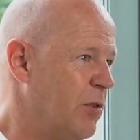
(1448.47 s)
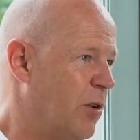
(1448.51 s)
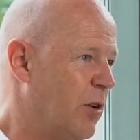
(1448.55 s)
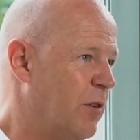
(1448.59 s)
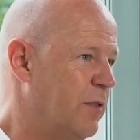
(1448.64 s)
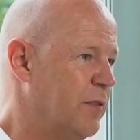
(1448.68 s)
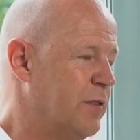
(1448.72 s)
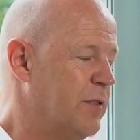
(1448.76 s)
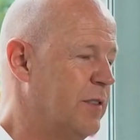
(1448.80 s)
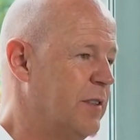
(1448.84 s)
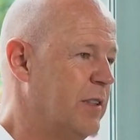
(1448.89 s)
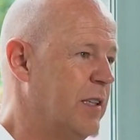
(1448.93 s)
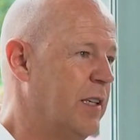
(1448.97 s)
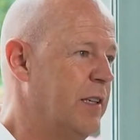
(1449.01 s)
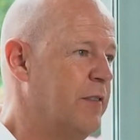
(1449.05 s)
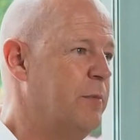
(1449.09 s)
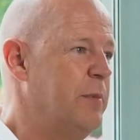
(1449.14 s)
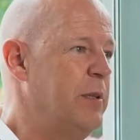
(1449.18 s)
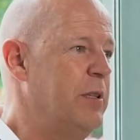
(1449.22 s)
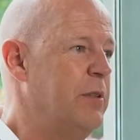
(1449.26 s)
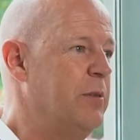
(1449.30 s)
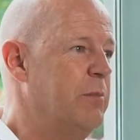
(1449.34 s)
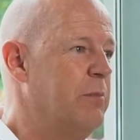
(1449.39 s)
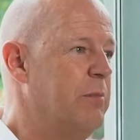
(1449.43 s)
Often I've
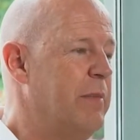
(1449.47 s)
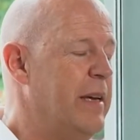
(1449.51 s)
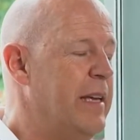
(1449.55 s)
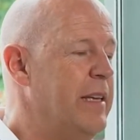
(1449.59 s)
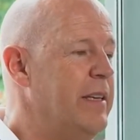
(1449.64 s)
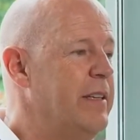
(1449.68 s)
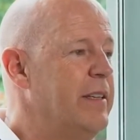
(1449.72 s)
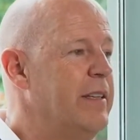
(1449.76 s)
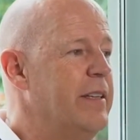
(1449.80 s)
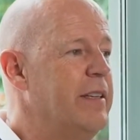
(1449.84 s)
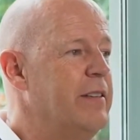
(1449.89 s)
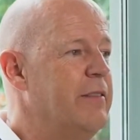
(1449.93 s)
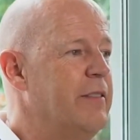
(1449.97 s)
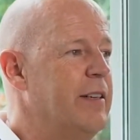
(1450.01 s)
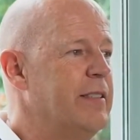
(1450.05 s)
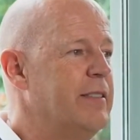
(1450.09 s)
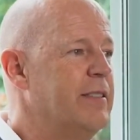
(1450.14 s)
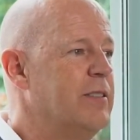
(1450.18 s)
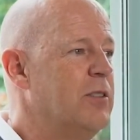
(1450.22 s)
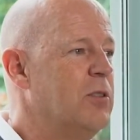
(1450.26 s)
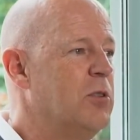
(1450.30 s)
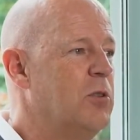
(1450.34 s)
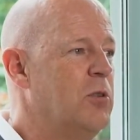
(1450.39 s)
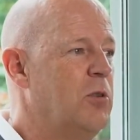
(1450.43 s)
been on many
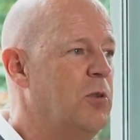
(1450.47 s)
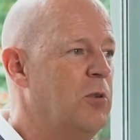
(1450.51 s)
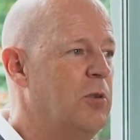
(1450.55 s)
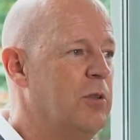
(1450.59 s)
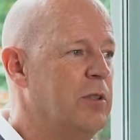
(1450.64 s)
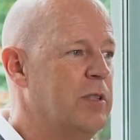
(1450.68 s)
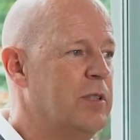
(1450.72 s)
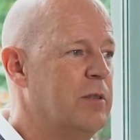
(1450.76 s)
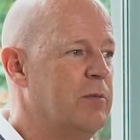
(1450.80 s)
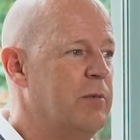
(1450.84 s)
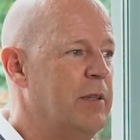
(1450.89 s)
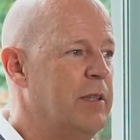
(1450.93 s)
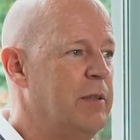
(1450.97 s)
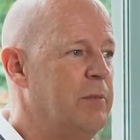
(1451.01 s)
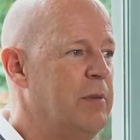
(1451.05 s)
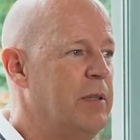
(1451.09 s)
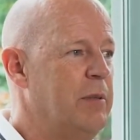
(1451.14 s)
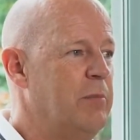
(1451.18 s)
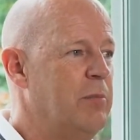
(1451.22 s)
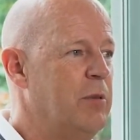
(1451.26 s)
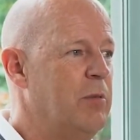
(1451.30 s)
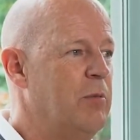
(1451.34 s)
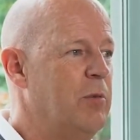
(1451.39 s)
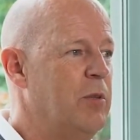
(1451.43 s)
investor calls where the
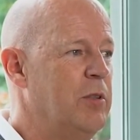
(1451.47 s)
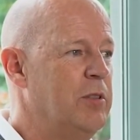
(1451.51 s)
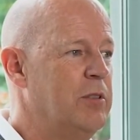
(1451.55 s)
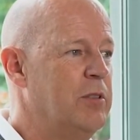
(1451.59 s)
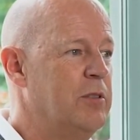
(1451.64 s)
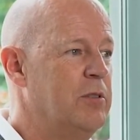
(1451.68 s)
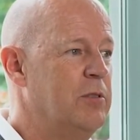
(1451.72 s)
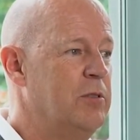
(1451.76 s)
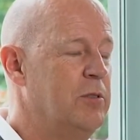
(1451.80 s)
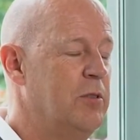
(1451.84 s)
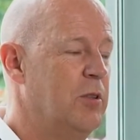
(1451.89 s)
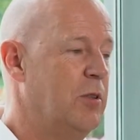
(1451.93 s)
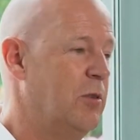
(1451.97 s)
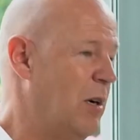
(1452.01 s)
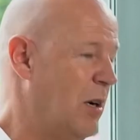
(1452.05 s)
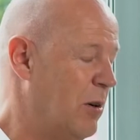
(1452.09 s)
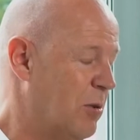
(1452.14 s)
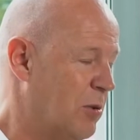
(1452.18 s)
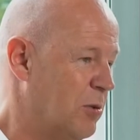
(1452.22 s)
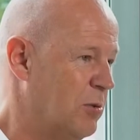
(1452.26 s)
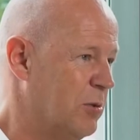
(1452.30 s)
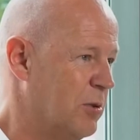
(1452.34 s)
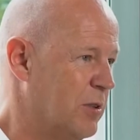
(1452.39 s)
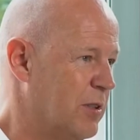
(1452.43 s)
people wanted to know,
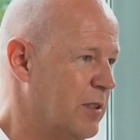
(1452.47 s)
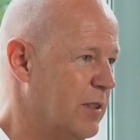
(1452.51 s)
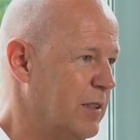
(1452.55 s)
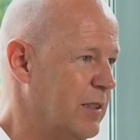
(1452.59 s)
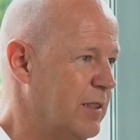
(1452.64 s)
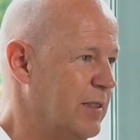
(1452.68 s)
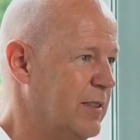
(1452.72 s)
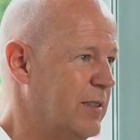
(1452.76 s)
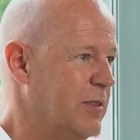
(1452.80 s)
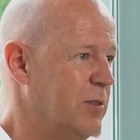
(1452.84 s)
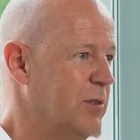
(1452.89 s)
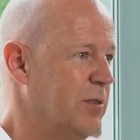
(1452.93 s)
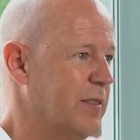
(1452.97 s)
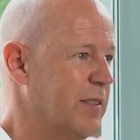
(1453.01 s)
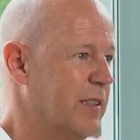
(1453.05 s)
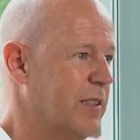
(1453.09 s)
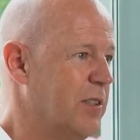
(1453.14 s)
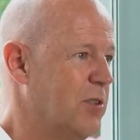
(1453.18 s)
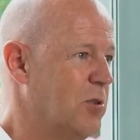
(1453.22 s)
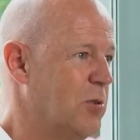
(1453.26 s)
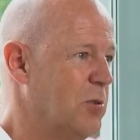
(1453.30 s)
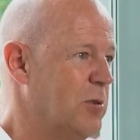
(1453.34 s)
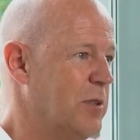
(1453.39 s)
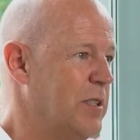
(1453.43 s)
how good is your
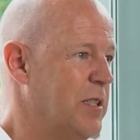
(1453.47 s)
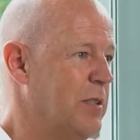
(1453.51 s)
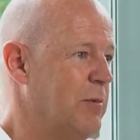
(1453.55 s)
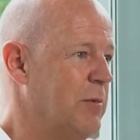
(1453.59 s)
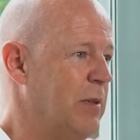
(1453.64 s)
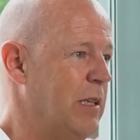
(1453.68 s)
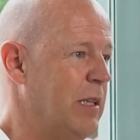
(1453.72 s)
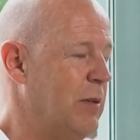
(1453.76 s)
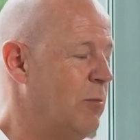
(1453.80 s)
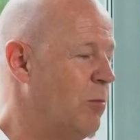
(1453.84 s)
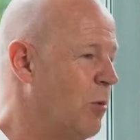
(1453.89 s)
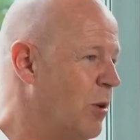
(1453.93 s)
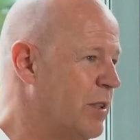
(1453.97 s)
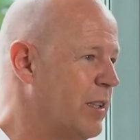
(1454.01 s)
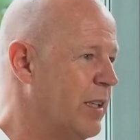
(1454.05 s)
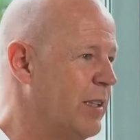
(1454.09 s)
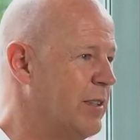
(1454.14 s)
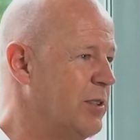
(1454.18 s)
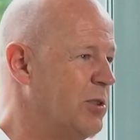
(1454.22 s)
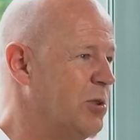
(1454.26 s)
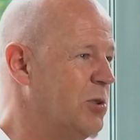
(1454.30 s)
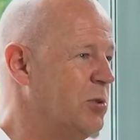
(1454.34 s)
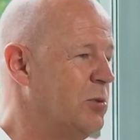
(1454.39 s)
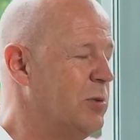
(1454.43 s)
security really? What are
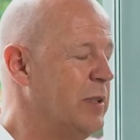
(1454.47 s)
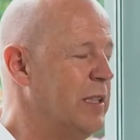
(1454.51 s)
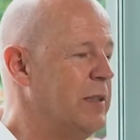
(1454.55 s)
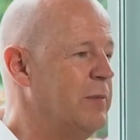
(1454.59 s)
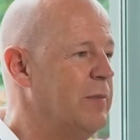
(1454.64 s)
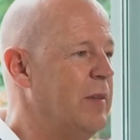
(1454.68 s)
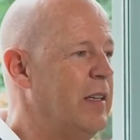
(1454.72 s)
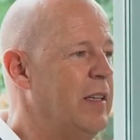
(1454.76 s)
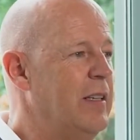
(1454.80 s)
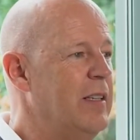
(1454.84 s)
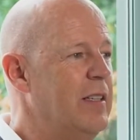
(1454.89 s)
you doing?